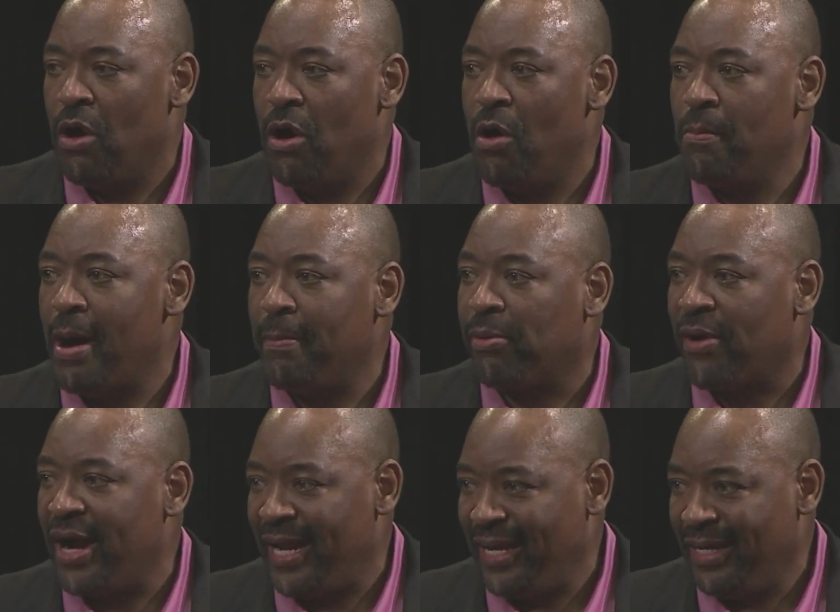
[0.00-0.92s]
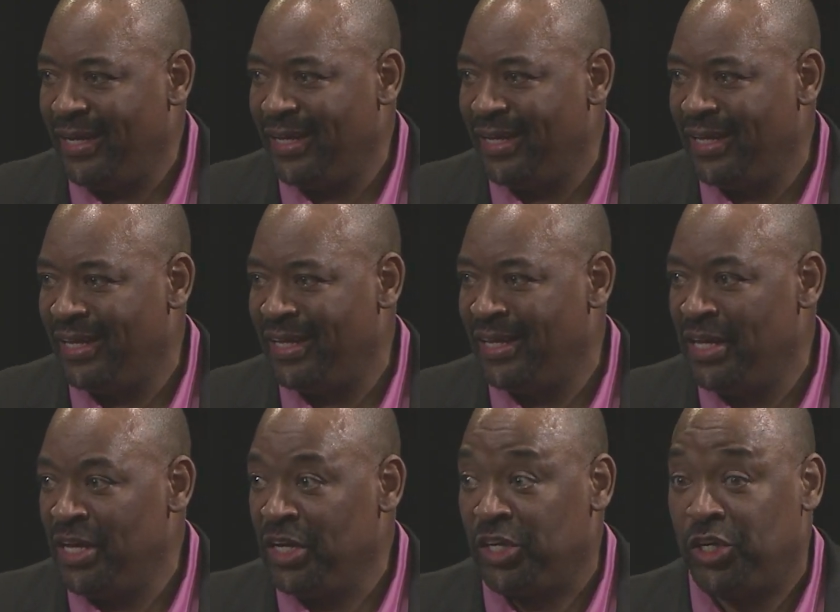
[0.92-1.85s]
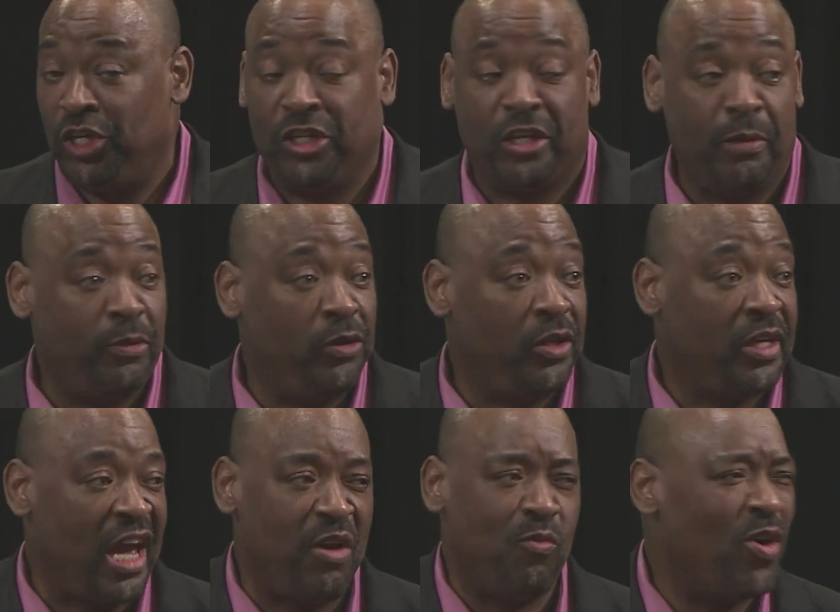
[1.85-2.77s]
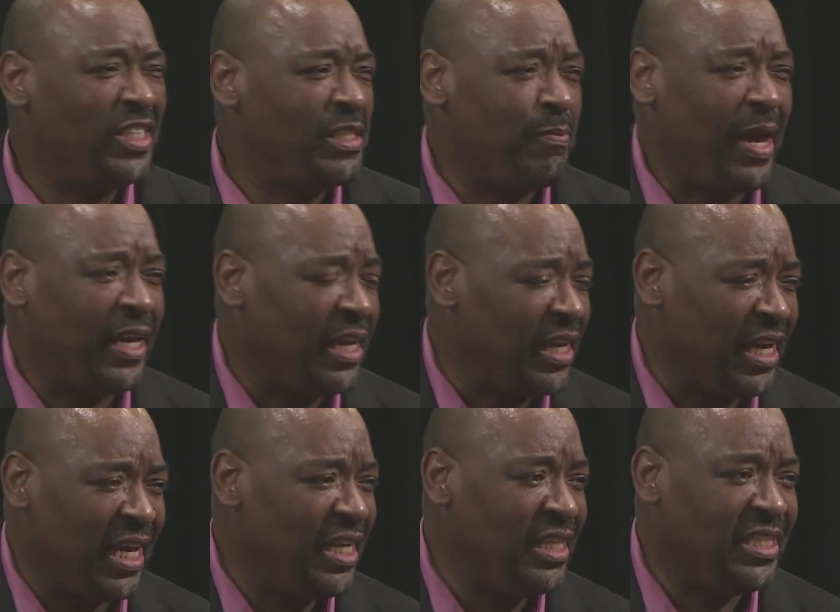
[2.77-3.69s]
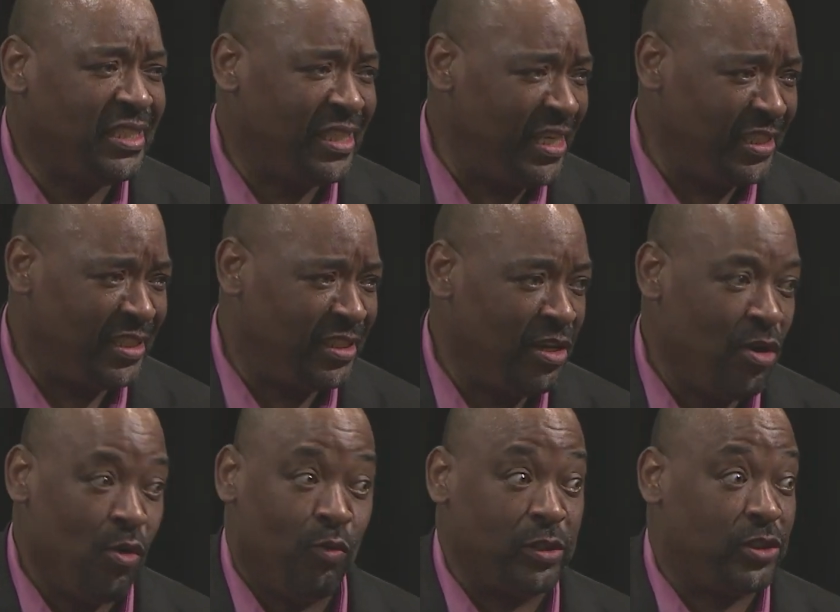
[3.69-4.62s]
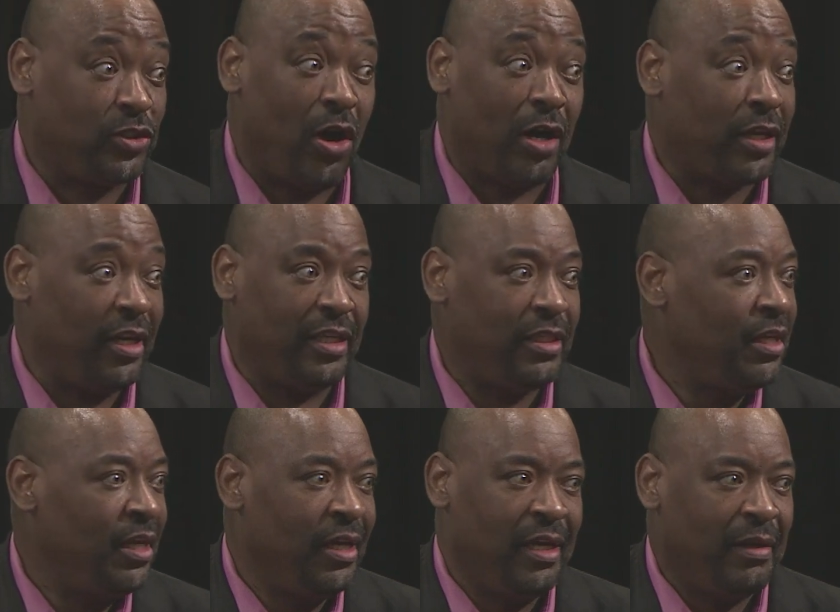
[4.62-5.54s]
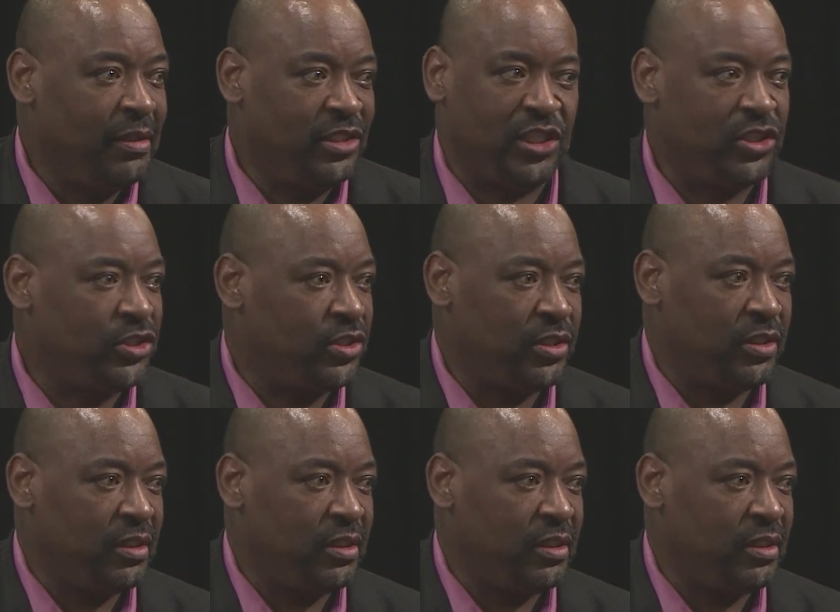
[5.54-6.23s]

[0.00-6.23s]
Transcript: on my brain, couldn't communicate, wasn't making any sense, was talking just,